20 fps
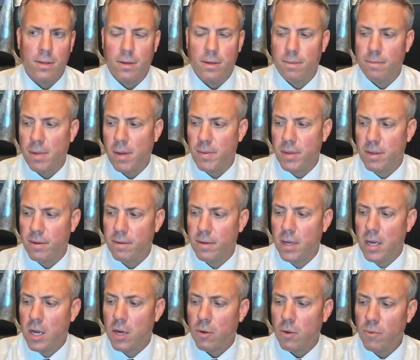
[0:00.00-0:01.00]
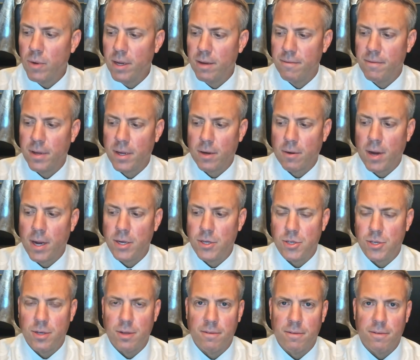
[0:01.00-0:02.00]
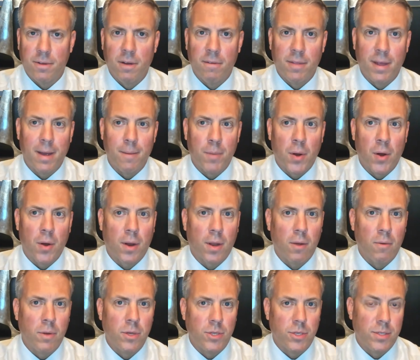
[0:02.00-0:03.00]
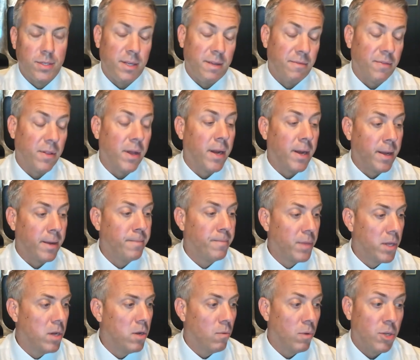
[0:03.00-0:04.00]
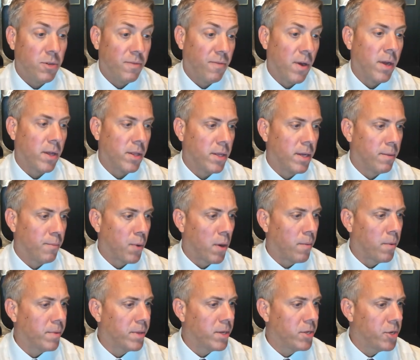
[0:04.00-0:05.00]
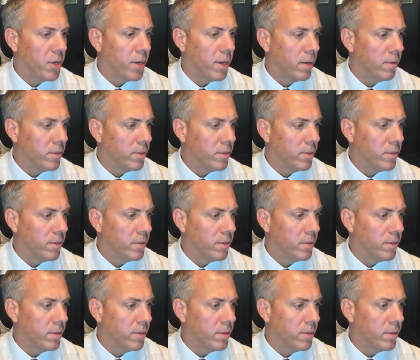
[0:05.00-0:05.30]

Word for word: the maybe the reinvigoration of, of that market, which is deflating, which frankly it probably should.